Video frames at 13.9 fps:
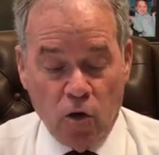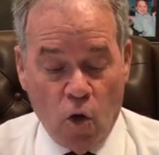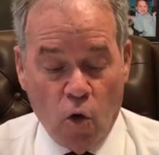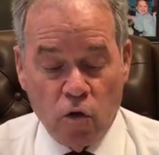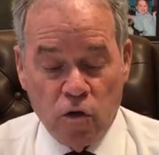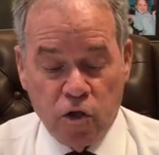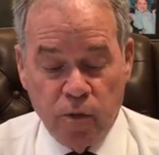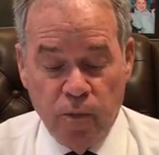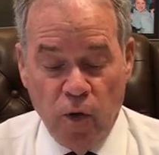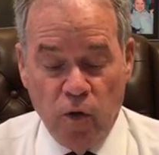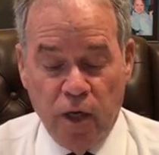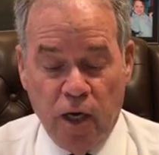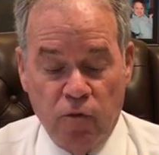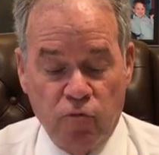local
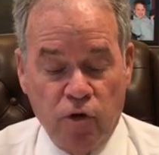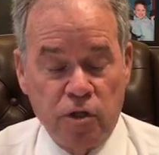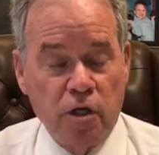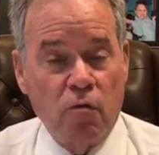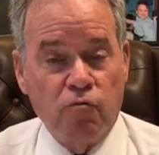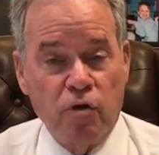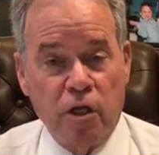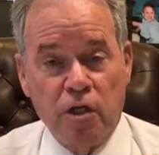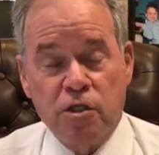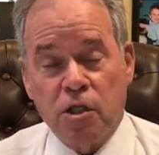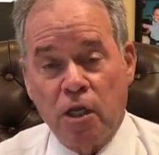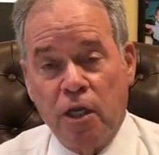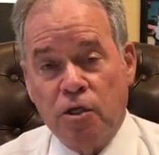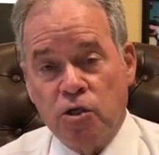community, and
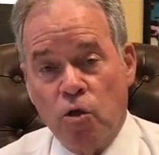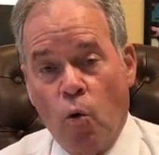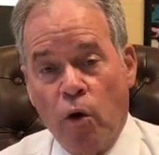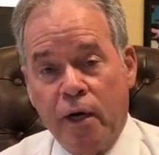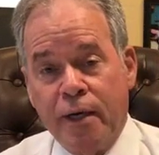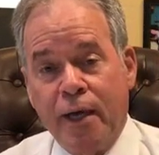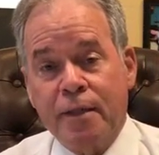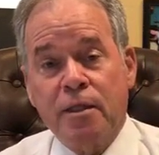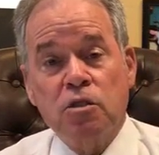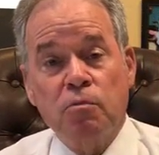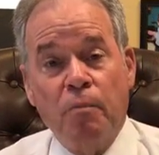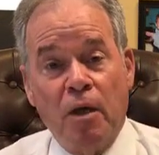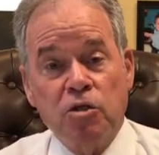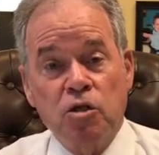religious leaders in order to get
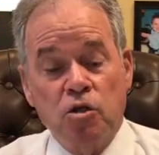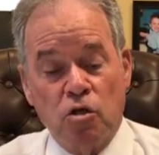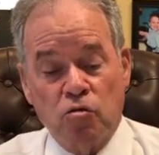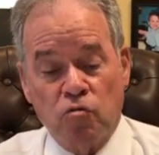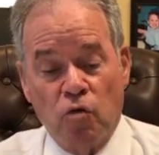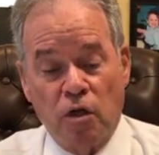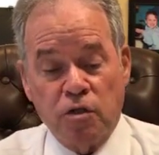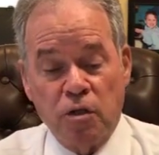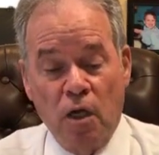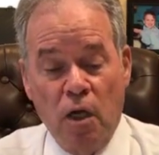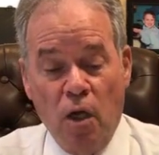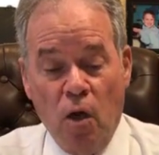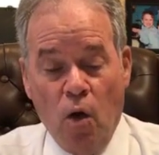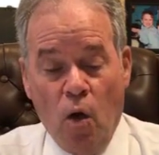this message across.